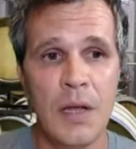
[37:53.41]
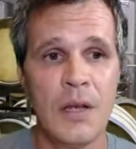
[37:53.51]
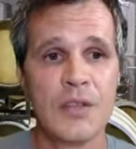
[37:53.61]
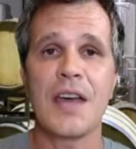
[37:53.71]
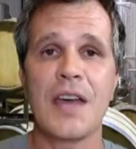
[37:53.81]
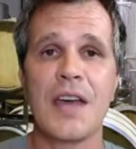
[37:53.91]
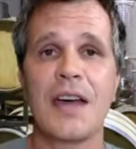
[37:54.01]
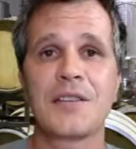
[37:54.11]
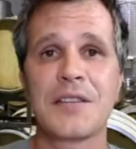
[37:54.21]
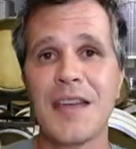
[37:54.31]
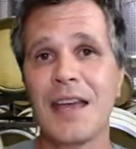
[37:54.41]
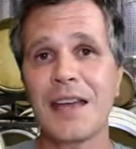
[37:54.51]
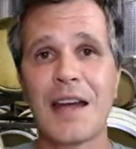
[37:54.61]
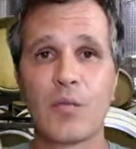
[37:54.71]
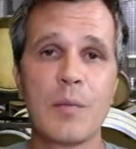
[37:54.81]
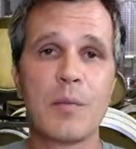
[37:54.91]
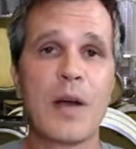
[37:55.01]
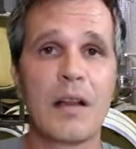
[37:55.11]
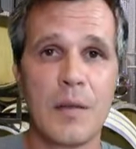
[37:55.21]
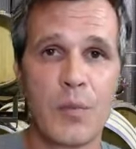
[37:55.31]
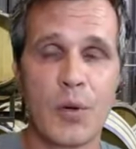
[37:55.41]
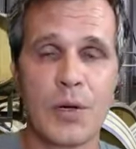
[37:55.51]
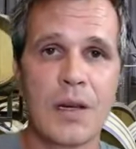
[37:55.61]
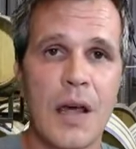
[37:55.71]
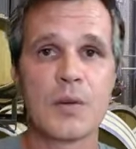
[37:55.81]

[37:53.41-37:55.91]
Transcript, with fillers: Suzanne, to take it out of one barrel and put it in another,